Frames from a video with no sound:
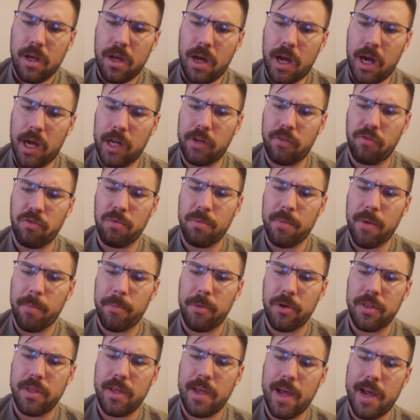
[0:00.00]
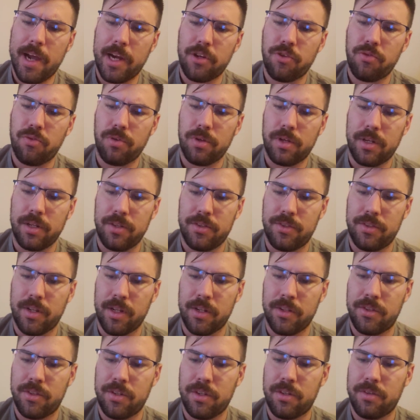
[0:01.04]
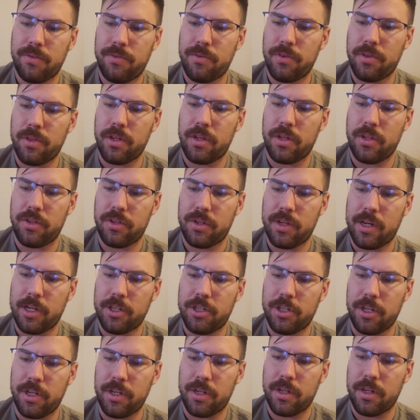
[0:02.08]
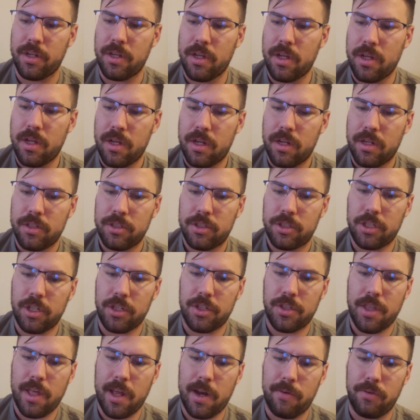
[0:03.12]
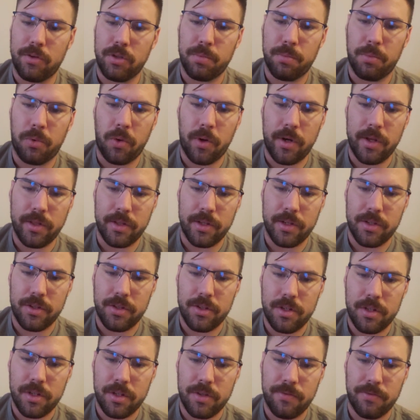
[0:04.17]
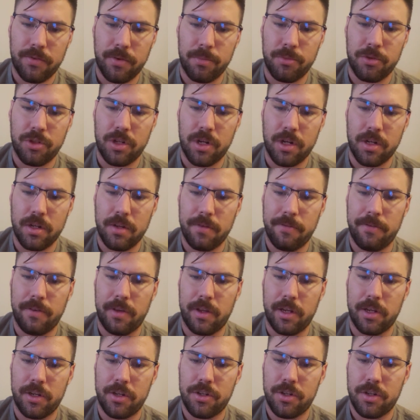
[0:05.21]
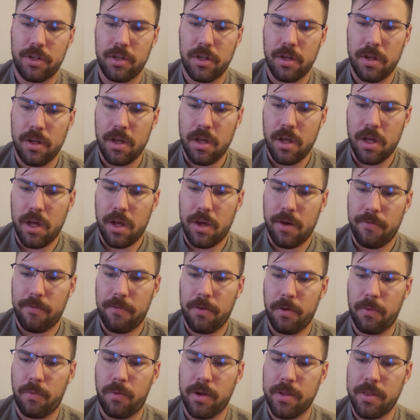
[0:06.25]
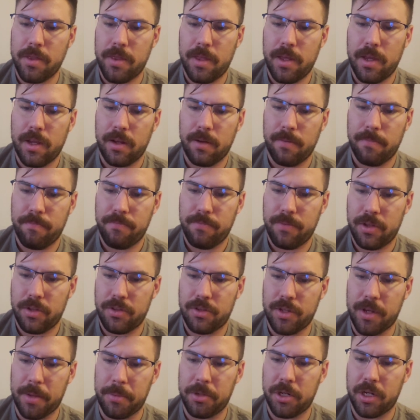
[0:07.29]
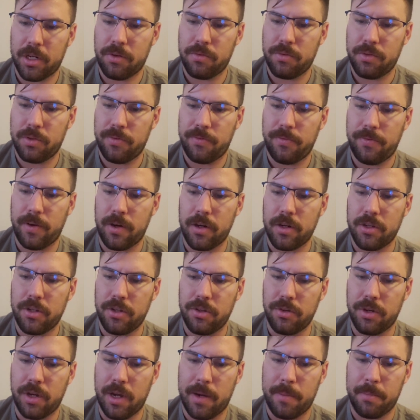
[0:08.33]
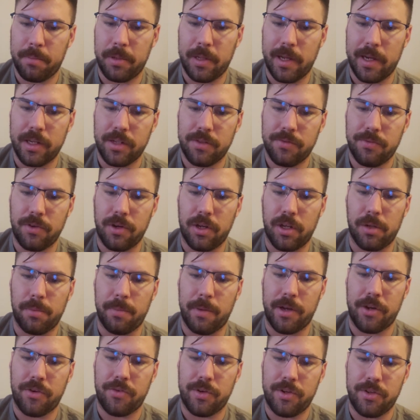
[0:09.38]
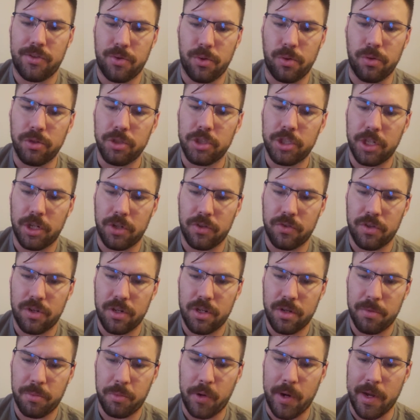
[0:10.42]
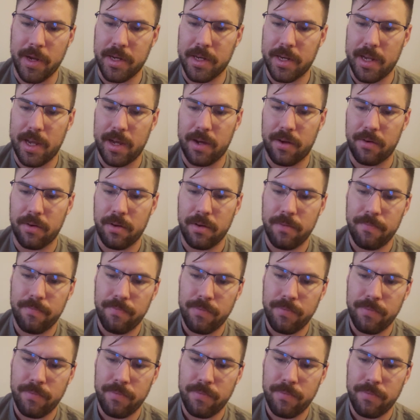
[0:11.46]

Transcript: I don't remember the actual consensus for the discussion, just that it was pointless from start to finish. For one thing, the subject was far too complex for elementary school children to break down.